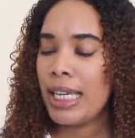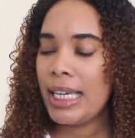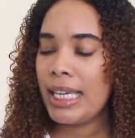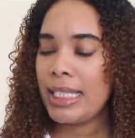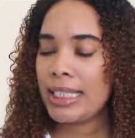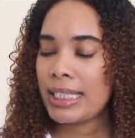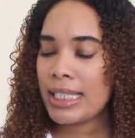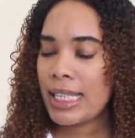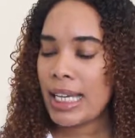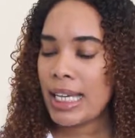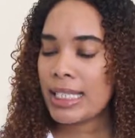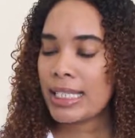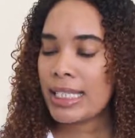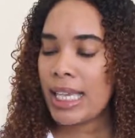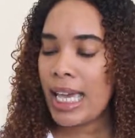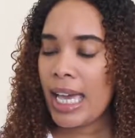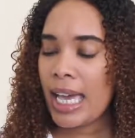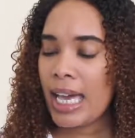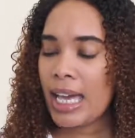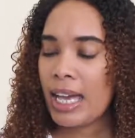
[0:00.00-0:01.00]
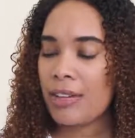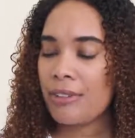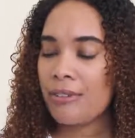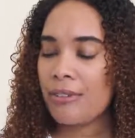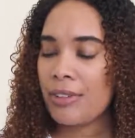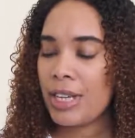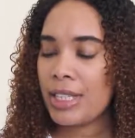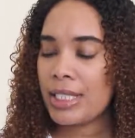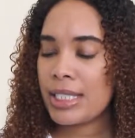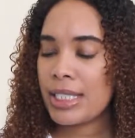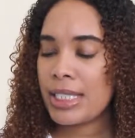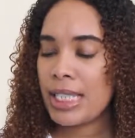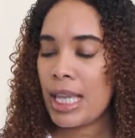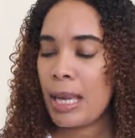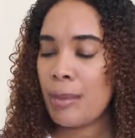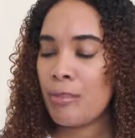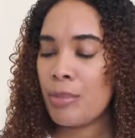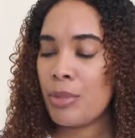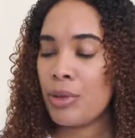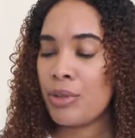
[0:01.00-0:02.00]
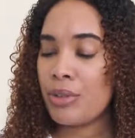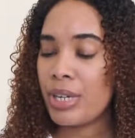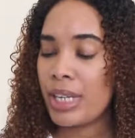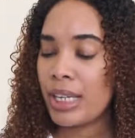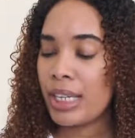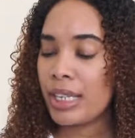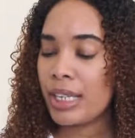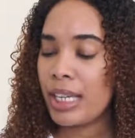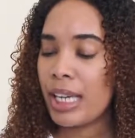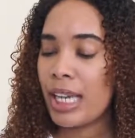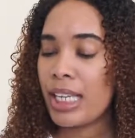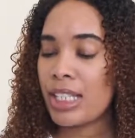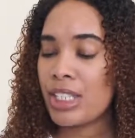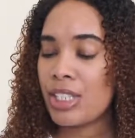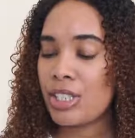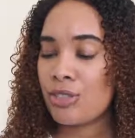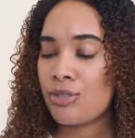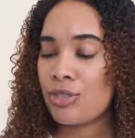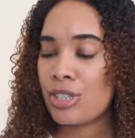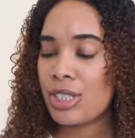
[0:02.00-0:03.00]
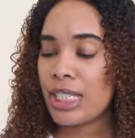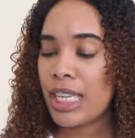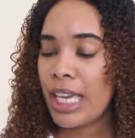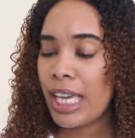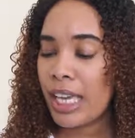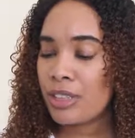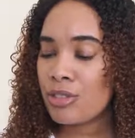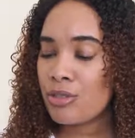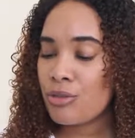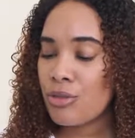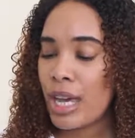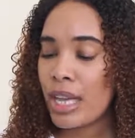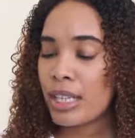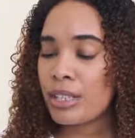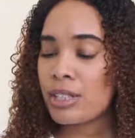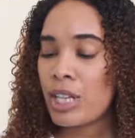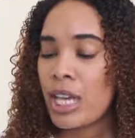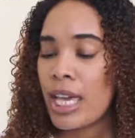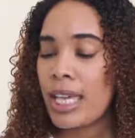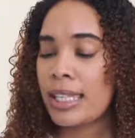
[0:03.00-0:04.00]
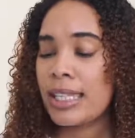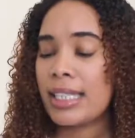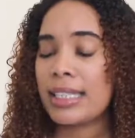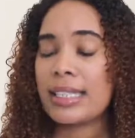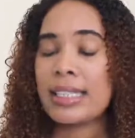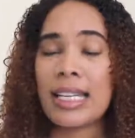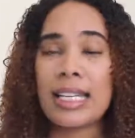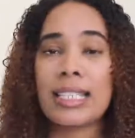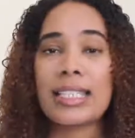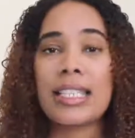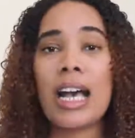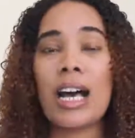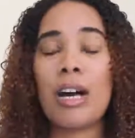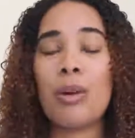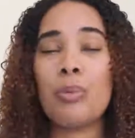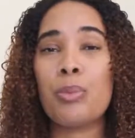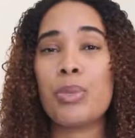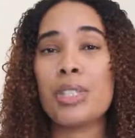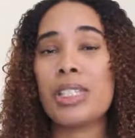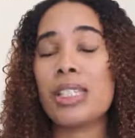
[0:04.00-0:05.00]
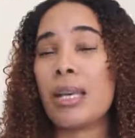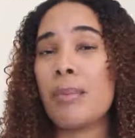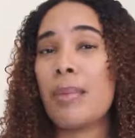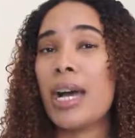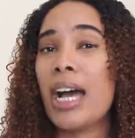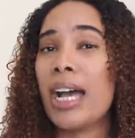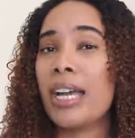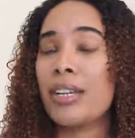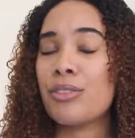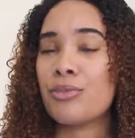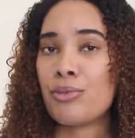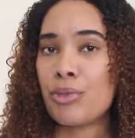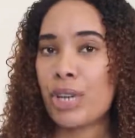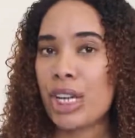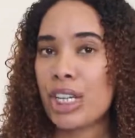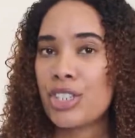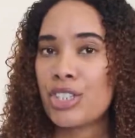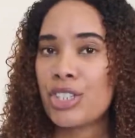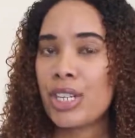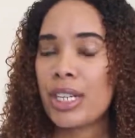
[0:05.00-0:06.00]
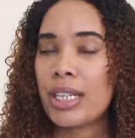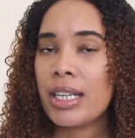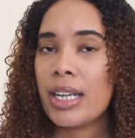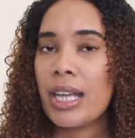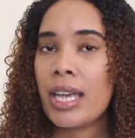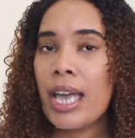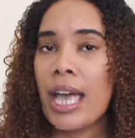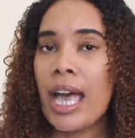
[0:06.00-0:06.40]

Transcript: It does have some moringa and citrus extract that does help with some hydration.